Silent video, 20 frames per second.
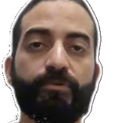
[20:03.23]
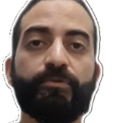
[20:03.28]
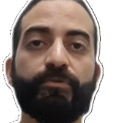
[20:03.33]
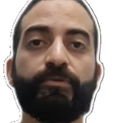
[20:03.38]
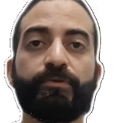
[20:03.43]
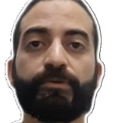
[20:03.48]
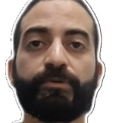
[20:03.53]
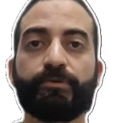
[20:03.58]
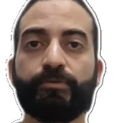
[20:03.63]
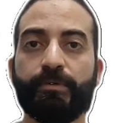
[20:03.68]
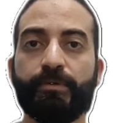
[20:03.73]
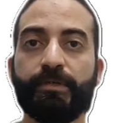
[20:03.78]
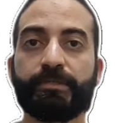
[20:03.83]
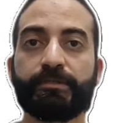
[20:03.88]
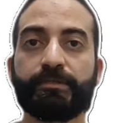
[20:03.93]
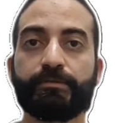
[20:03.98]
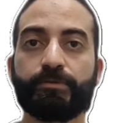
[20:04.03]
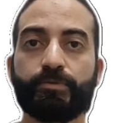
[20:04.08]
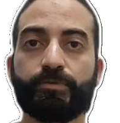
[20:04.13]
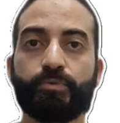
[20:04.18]
we must
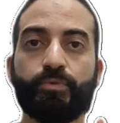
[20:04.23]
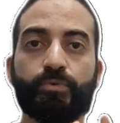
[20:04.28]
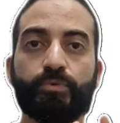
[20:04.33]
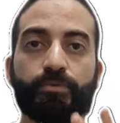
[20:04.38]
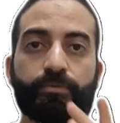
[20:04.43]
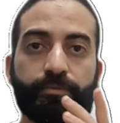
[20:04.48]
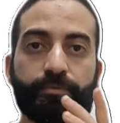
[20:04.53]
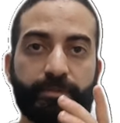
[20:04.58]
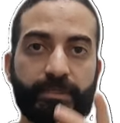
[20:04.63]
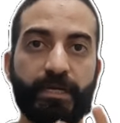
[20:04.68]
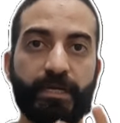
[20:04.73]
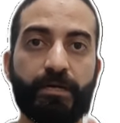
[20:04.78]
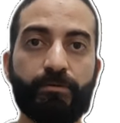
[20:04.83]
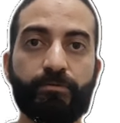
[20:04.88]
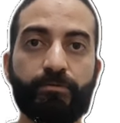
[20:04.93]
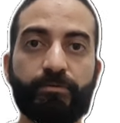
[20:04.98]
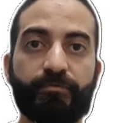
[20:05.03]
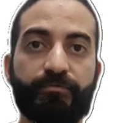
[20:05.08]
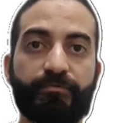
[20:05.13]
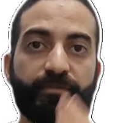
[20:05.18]
go down
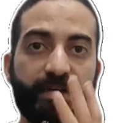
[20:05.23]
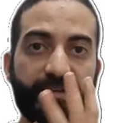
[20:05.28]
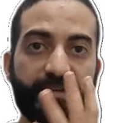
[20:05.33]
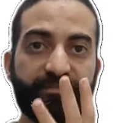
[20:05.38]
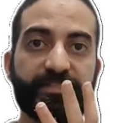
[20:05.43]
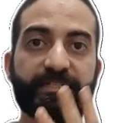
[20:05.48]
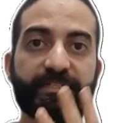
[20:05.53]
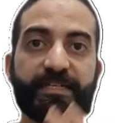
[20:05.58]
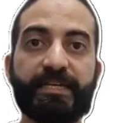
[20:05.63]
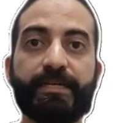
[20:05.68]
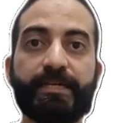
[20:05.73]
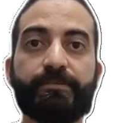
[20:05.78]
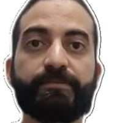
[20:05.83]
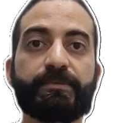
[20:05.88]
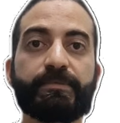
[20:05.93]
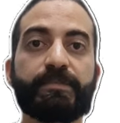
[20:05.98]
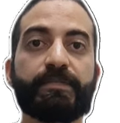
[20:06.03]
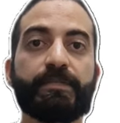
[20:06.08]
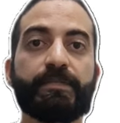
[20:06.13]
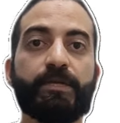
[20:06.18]
5
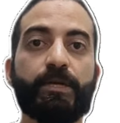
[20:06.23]
steps